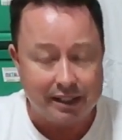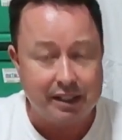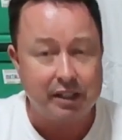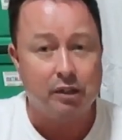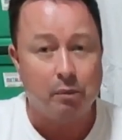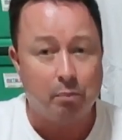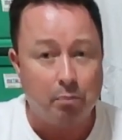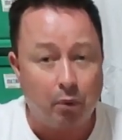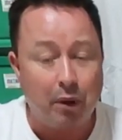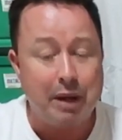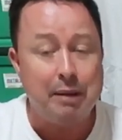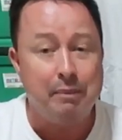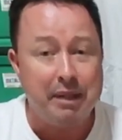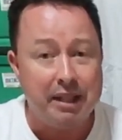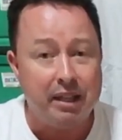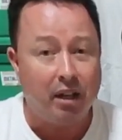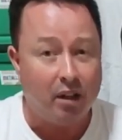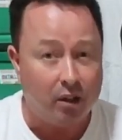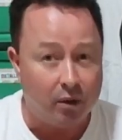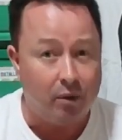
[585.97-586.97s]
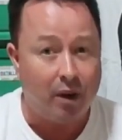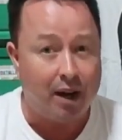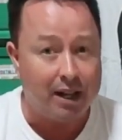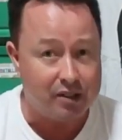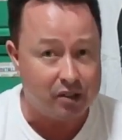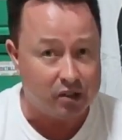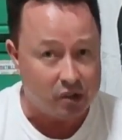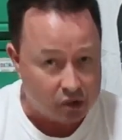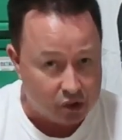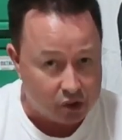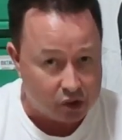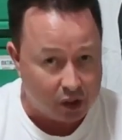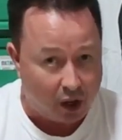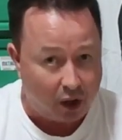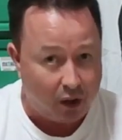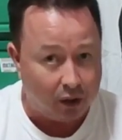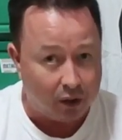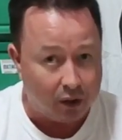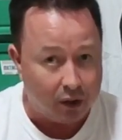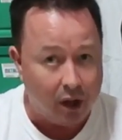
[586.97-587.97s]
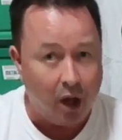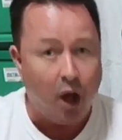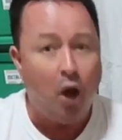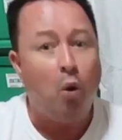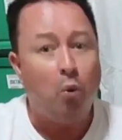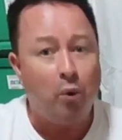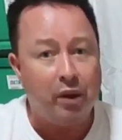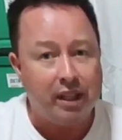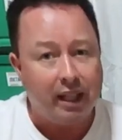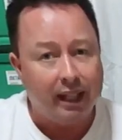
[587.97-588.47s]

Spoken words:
This is a Bring Me the Horizon song